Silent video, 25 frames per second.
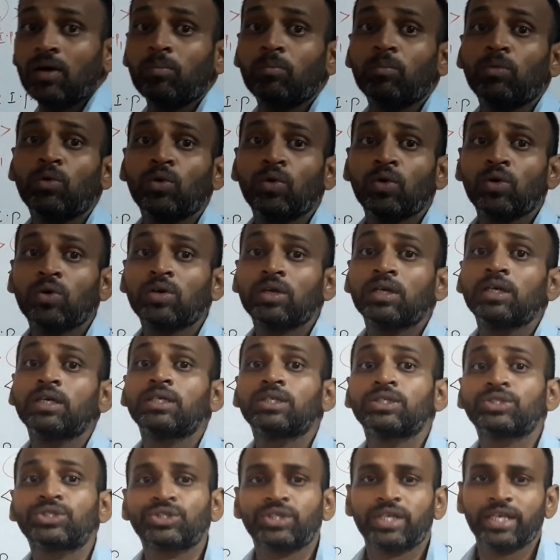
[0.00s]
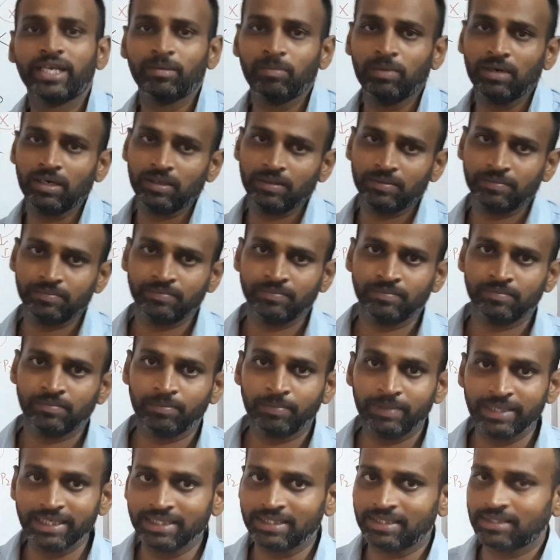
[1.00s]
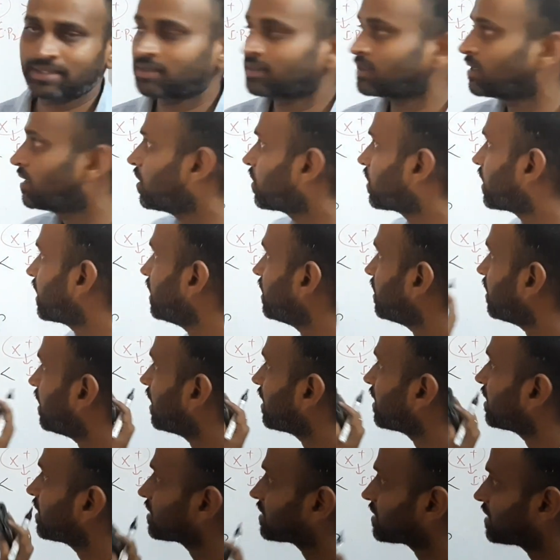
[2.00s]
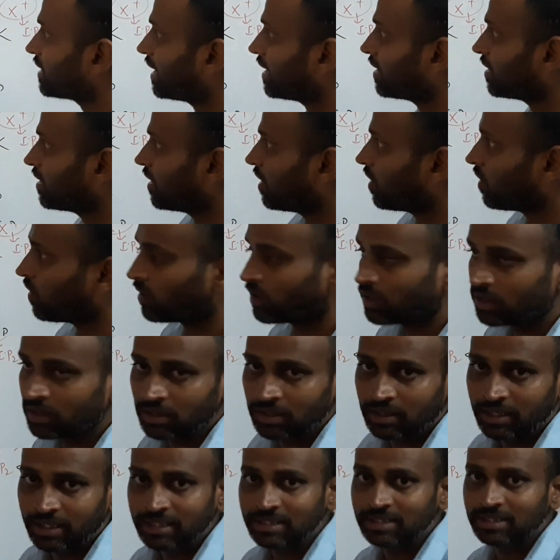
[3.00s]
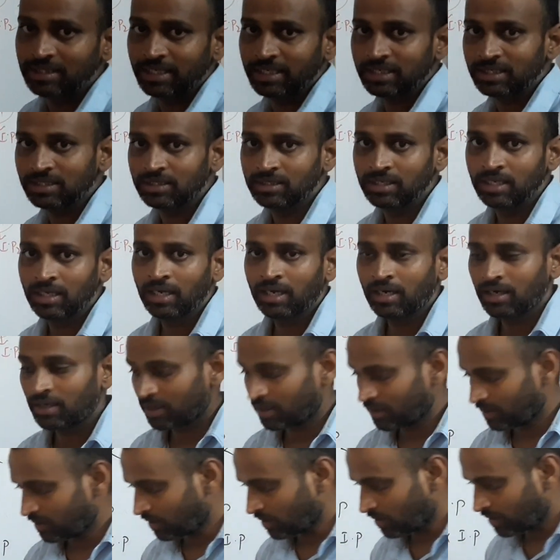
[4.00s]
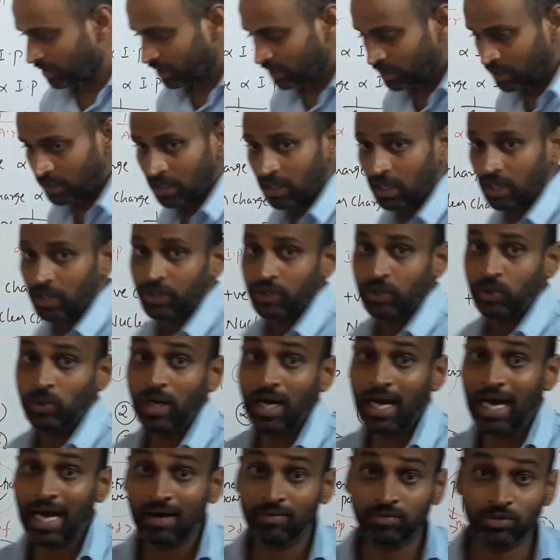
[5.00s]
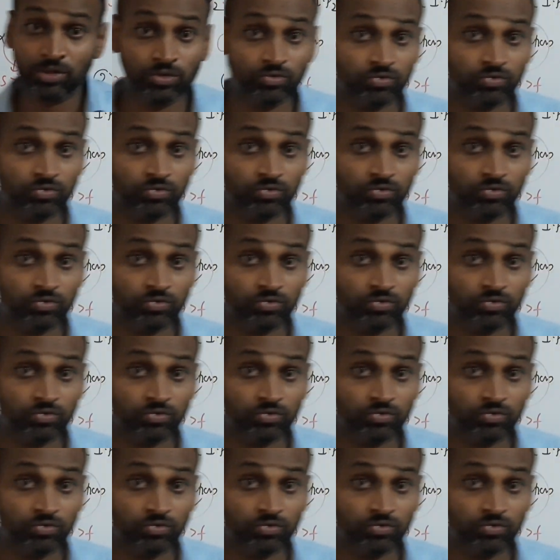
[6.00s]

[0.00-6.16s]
more stable. Please, okay, understand all these things. Okay, you have to